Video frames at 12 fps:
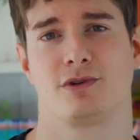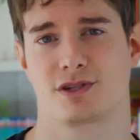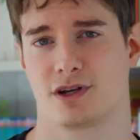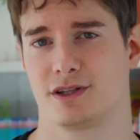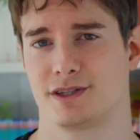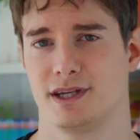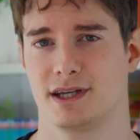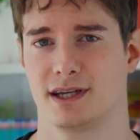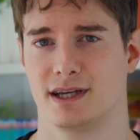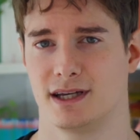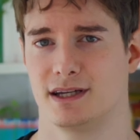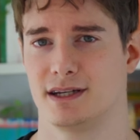resulting
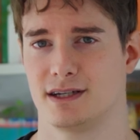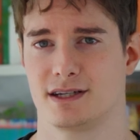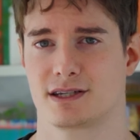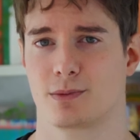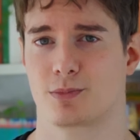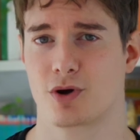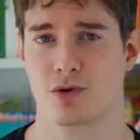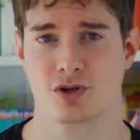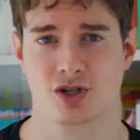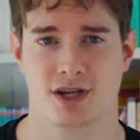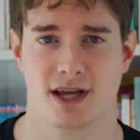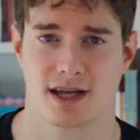in this
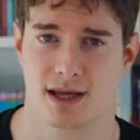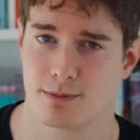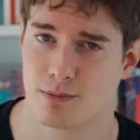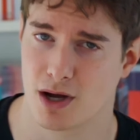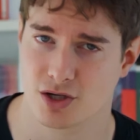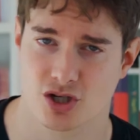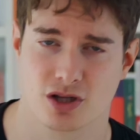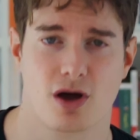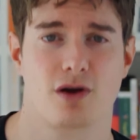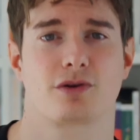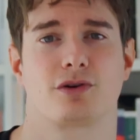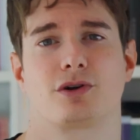approach taking much
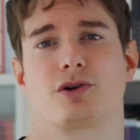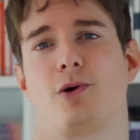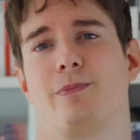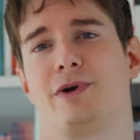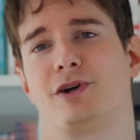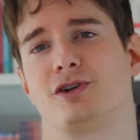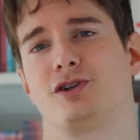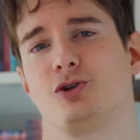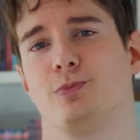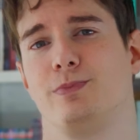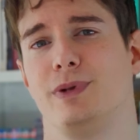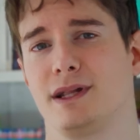longer compared to
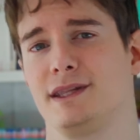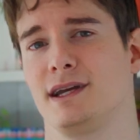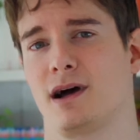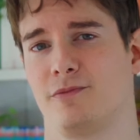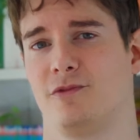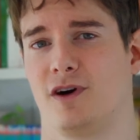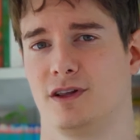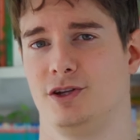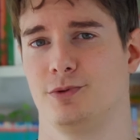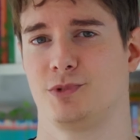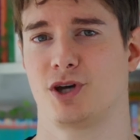building up volume